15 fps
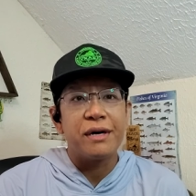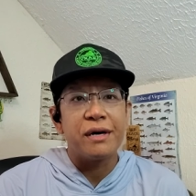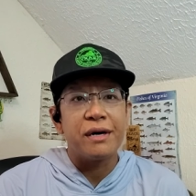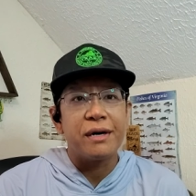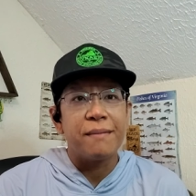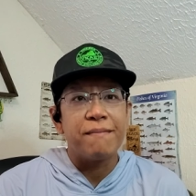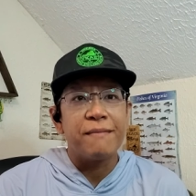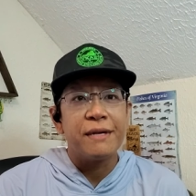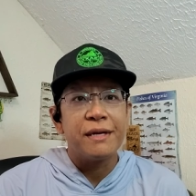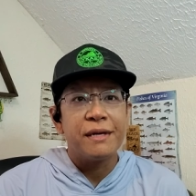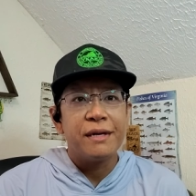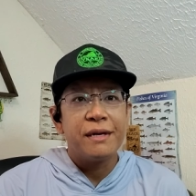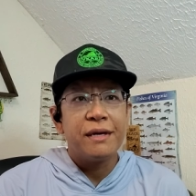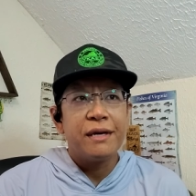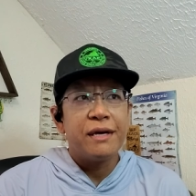Um,
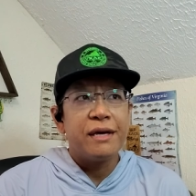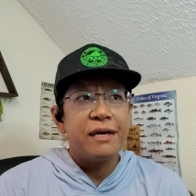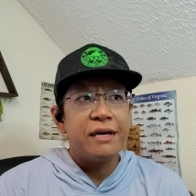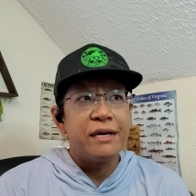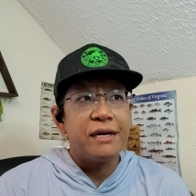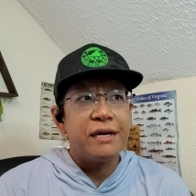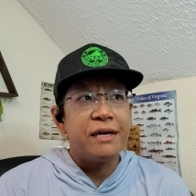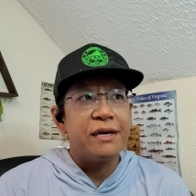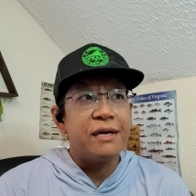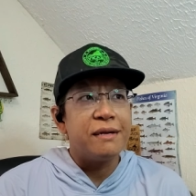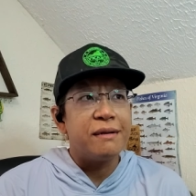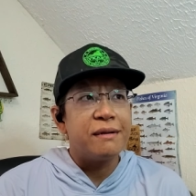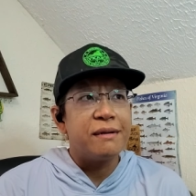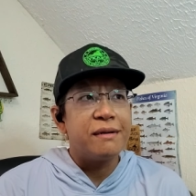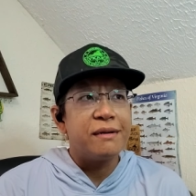
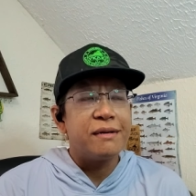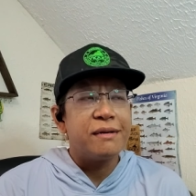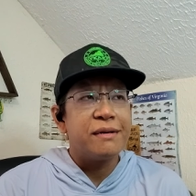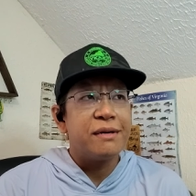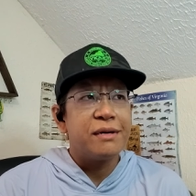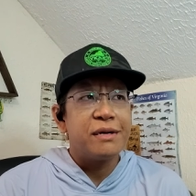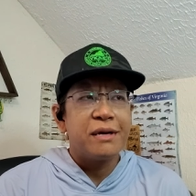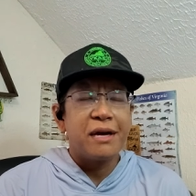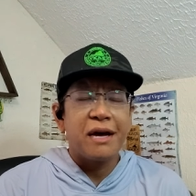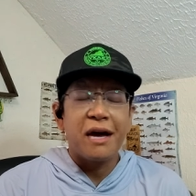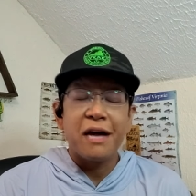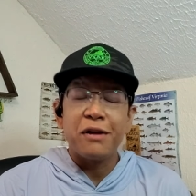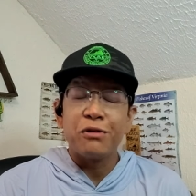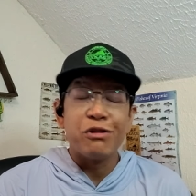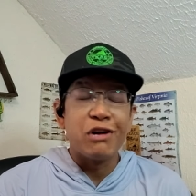in,
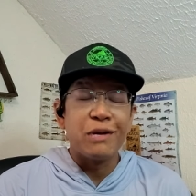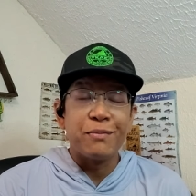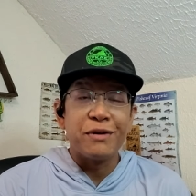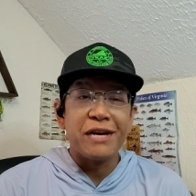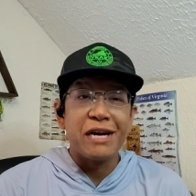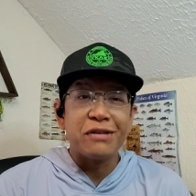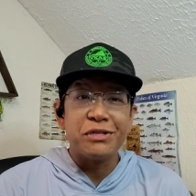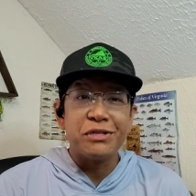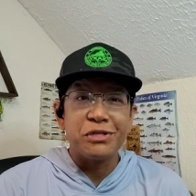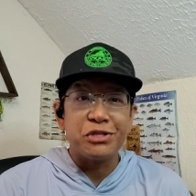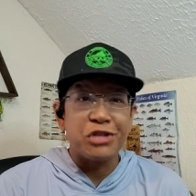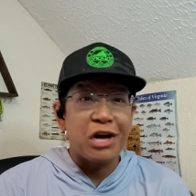I don't know how to pronounce it,